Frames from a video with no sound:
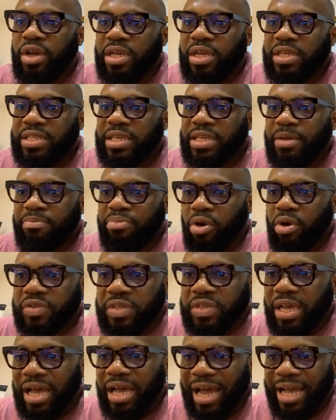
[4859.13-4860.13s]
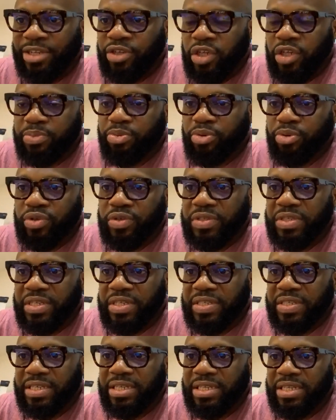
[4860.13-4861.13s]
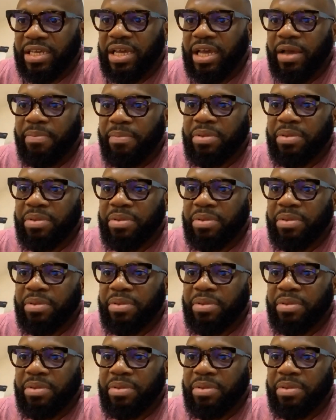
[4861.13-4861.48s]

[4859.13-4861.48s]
Say, bros, I just produced this CD.